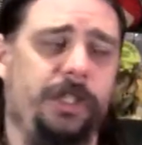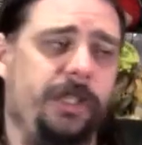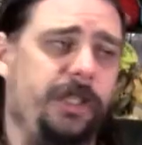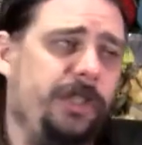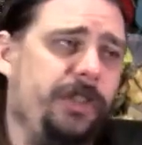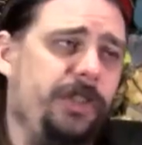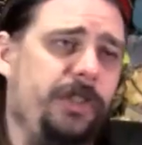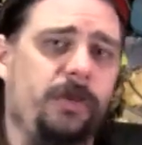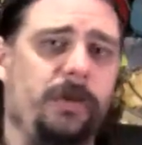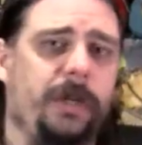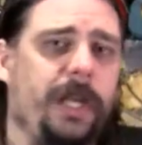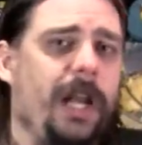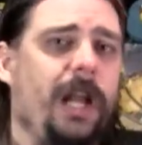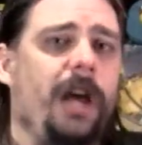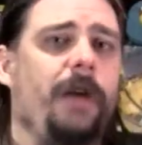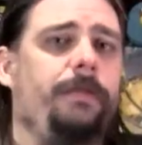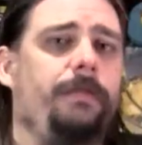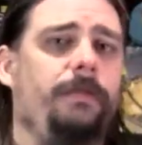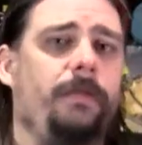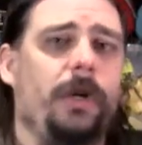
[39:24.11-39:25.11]
Do you still get
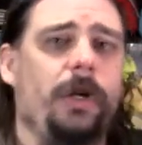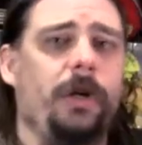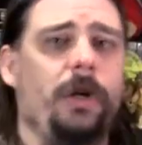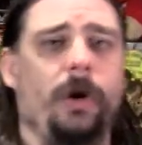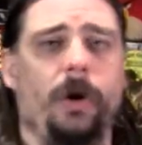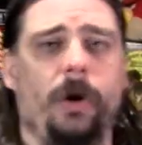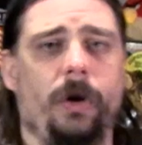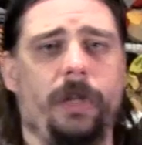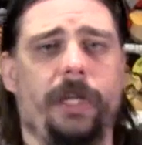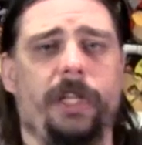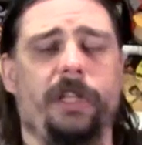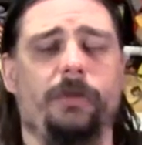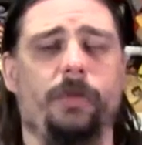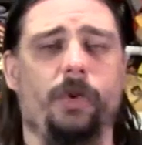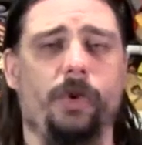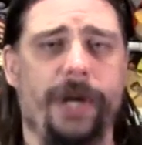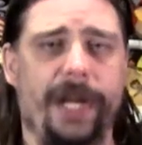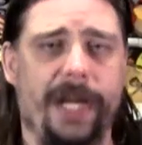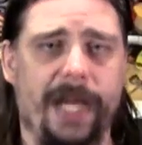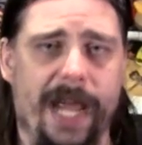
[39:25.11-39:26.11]
up early in the
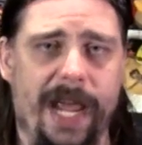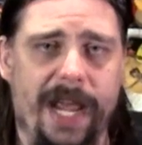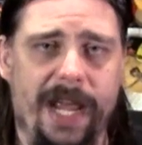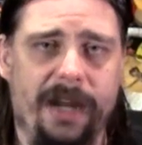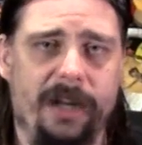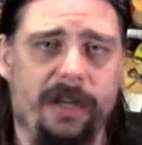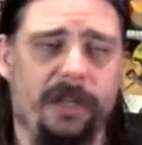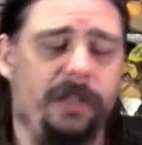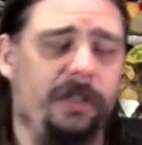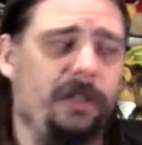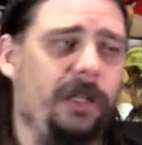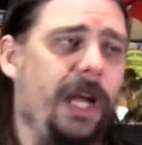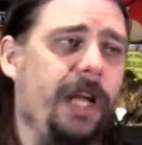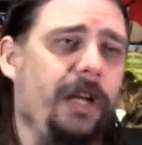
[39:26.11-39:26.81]
morning, Ed, and,